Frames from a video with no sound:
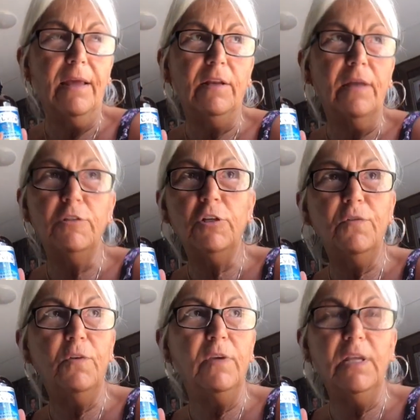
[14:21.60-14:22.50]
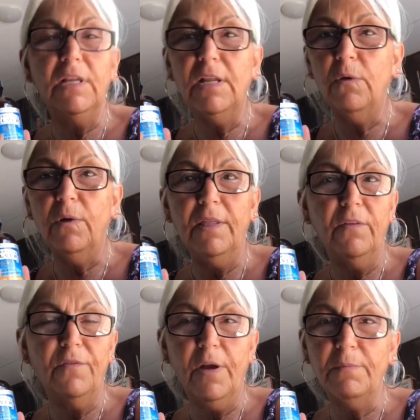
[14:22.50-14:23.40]
not sure if you can get it in
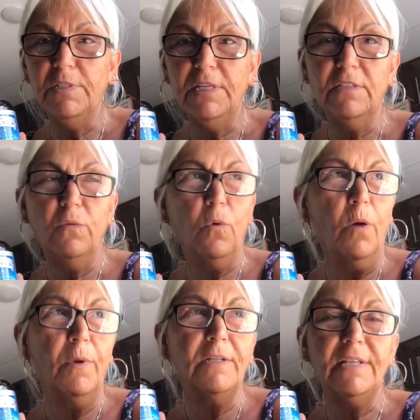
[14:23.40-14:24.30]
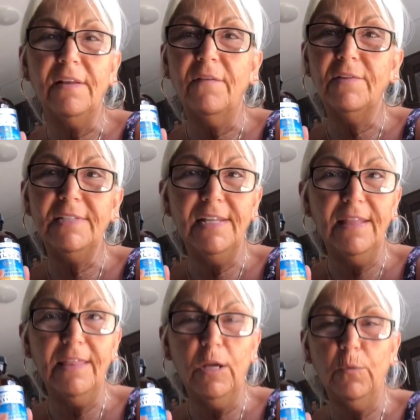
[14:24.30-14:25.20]
the pharmacies and Walmarts. I've never seen
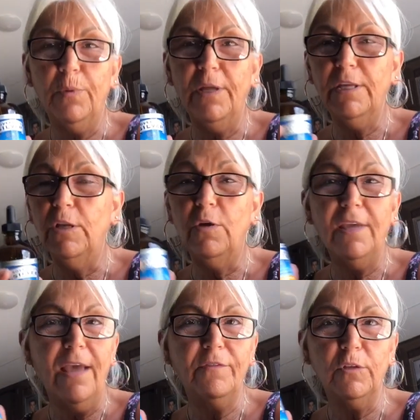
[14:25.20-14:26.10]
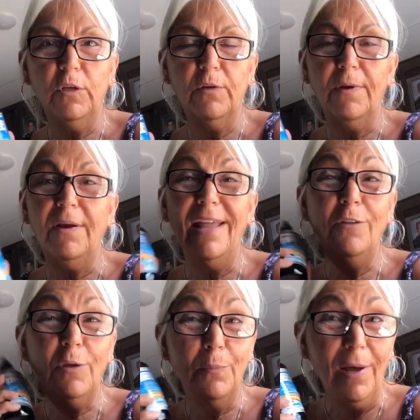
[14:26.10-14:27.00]
it there, but you know, you have to look around and
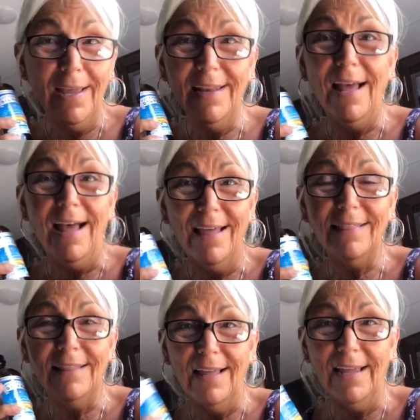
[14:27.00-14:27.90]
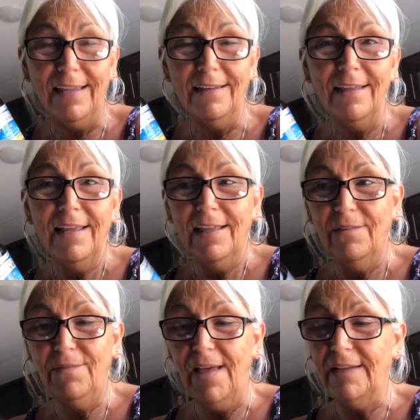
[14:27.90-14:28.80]
you could buy it online.
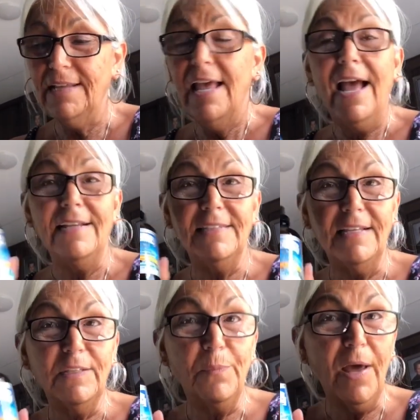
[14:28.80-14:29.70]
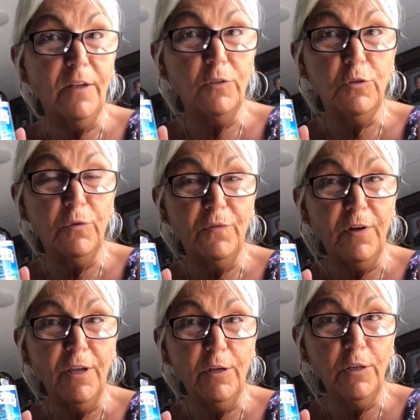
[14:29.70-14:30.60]
In fact, I sent a bottle to a
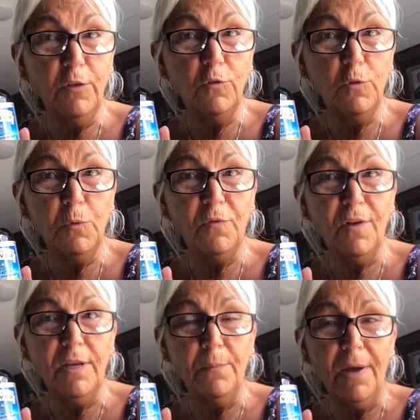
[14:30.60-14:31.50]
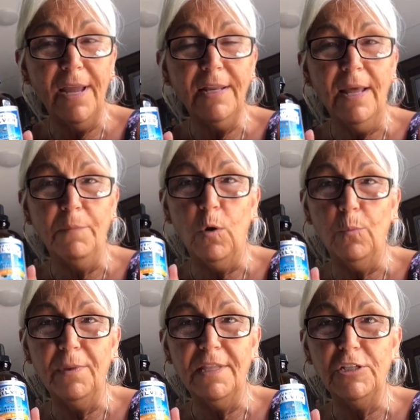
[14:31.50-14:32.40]
very good YouTuber friend of mine. I'm
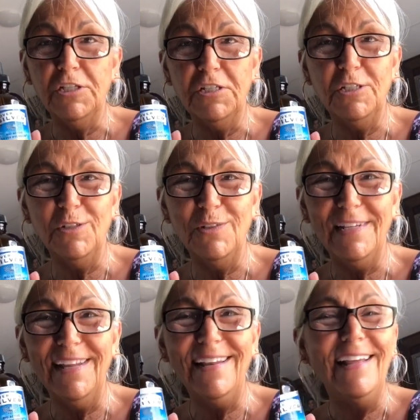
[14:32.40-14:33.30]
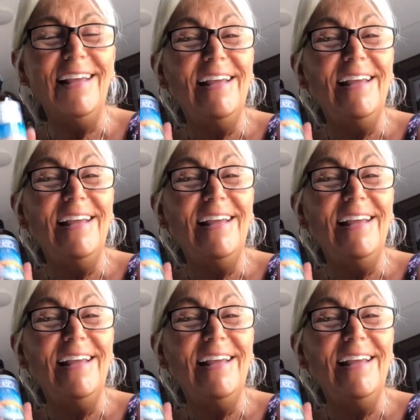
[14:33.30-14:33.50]
hoping that she's using it